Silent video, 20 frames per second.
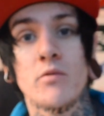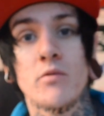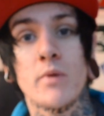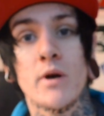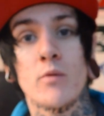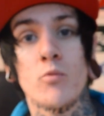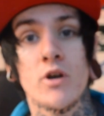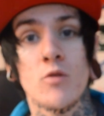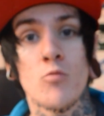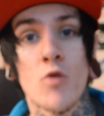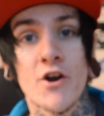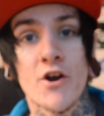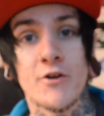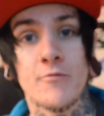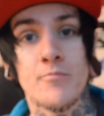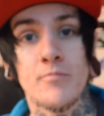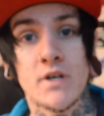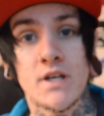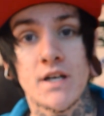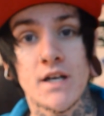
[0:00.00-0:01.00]
wear wood in water,
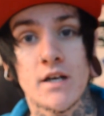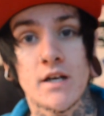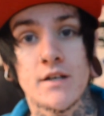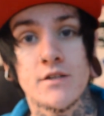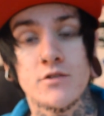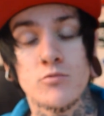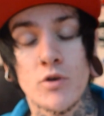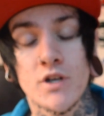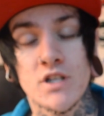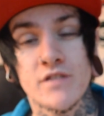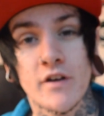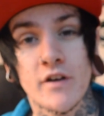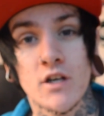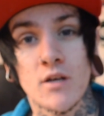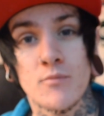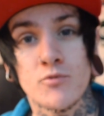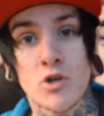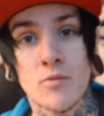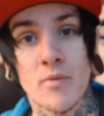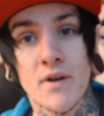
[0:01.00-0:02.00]
because wood is very
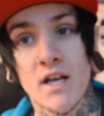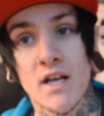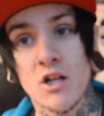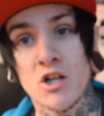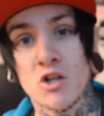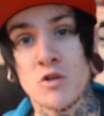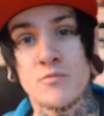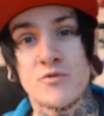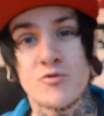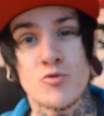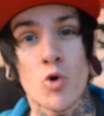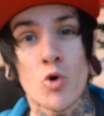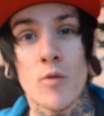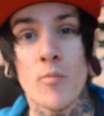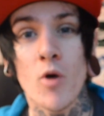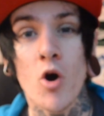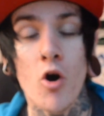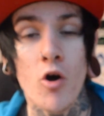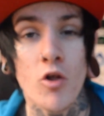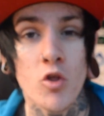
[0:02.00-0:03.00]
absorbent. It'll
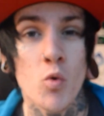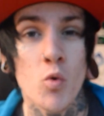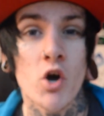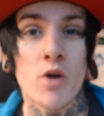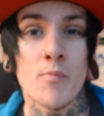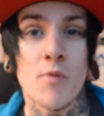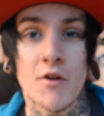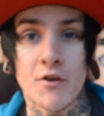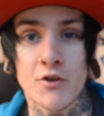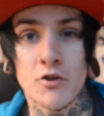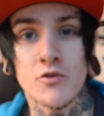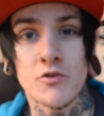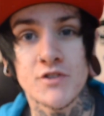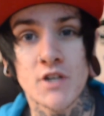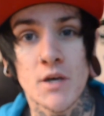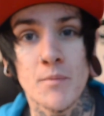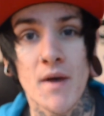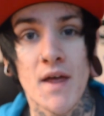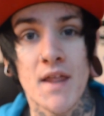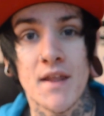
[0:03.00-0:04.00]
absorb all the water molecules
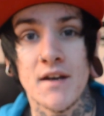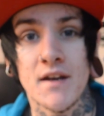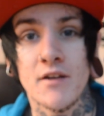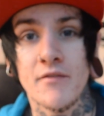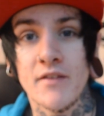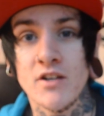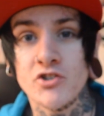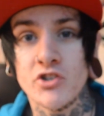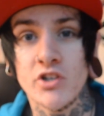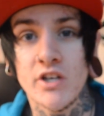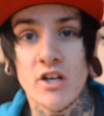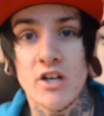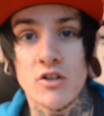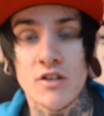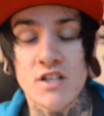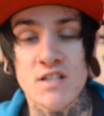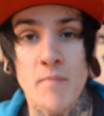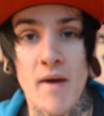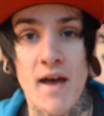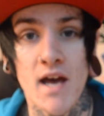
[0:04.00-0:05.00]
up, and then eventually it'll
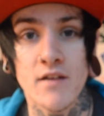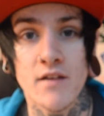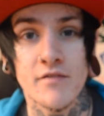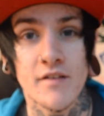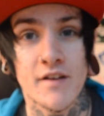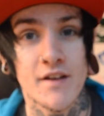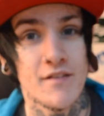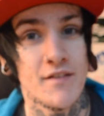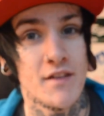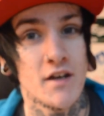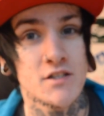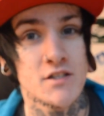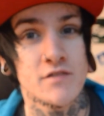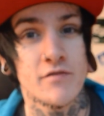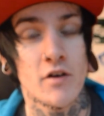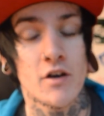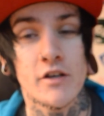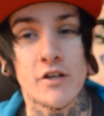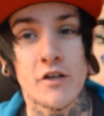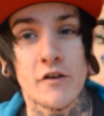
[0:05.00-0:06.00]
expand, thus
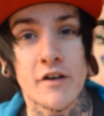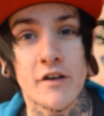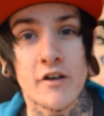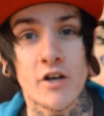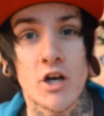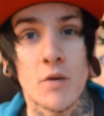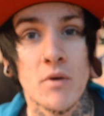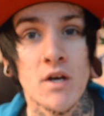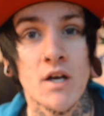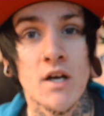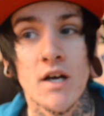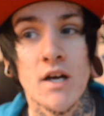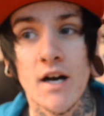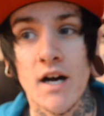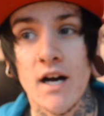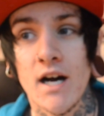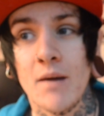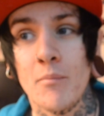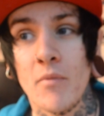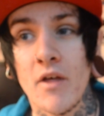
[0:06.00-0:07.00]
fucking your ear up.
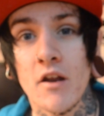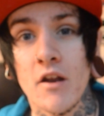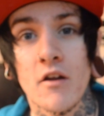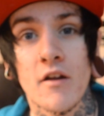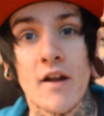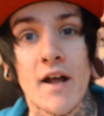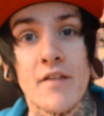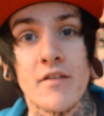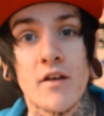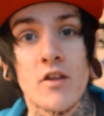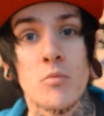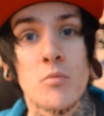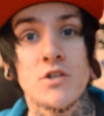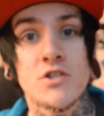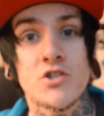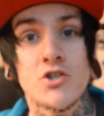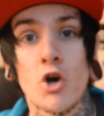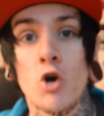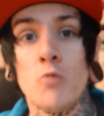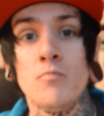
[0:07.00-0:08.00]
None of that. The other
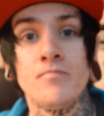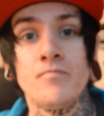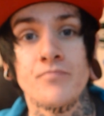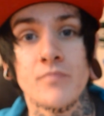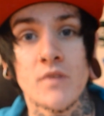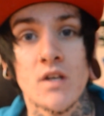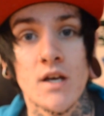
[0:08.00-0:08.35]
one's stone.